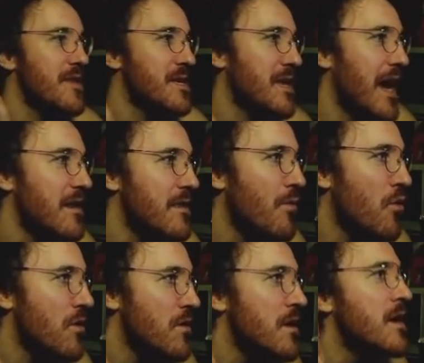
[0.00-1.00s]
on the side of the
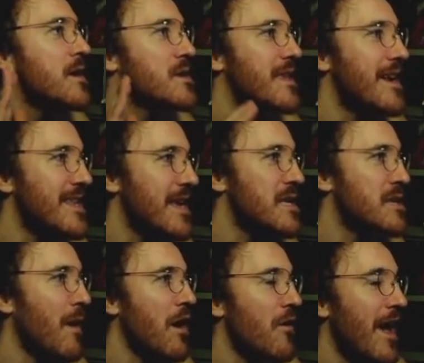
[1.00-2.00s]
portal so that it
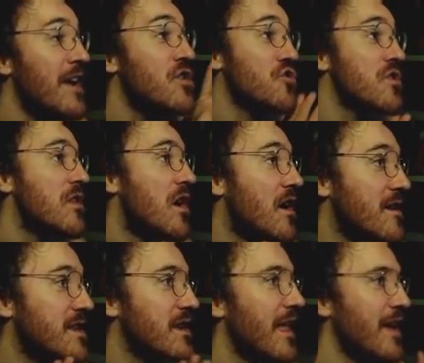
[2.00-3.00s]
takes Spyro extra
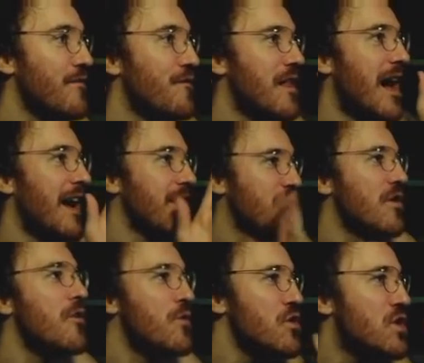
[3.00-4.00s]
long to like fly through.
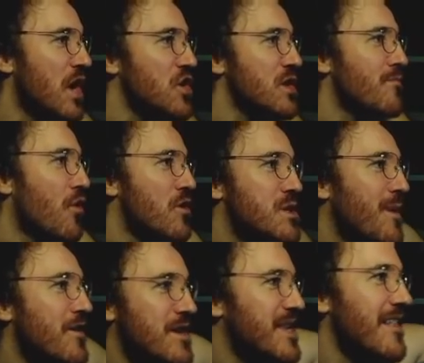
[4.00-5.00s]
When you touch the portal,
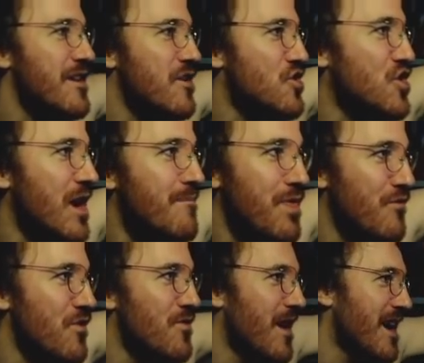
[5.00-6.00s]
Spyro does that little jump
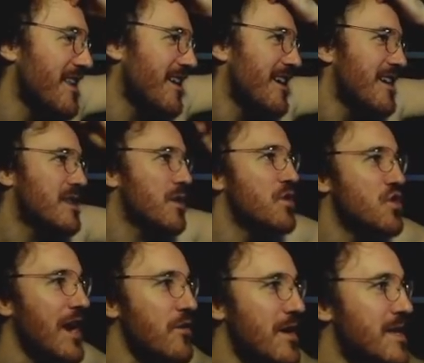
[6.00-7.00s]
through, right? So we
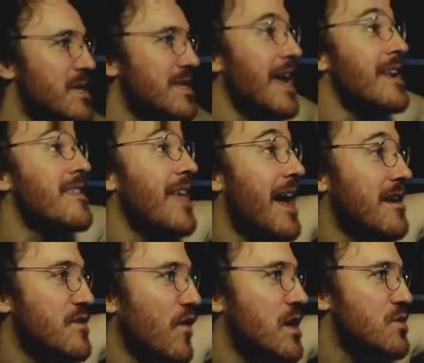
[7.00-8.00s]
try to extend that
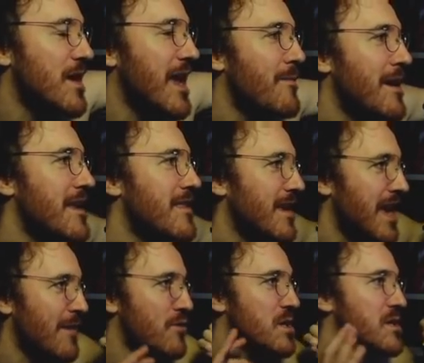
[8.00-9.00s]
as far as we can by getting the
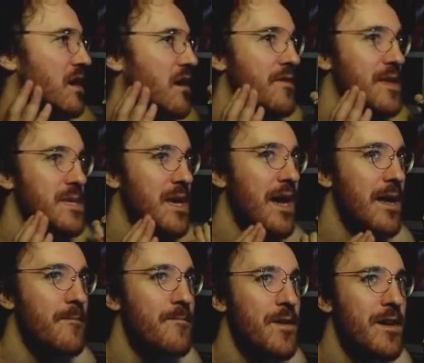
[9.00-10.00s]
camera stuck on the
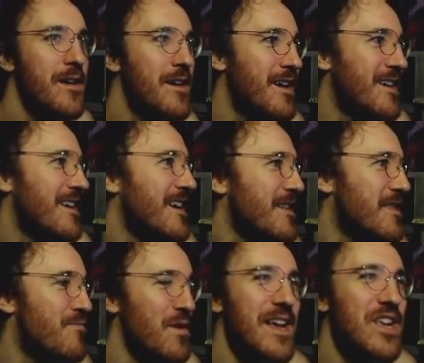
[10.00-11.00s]
side.
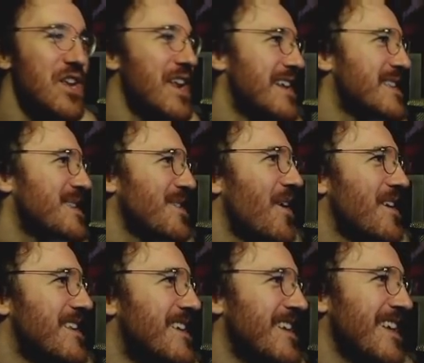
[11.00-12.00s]
The prediction has
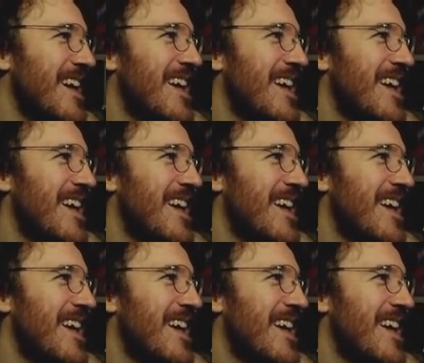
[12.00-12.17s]
started.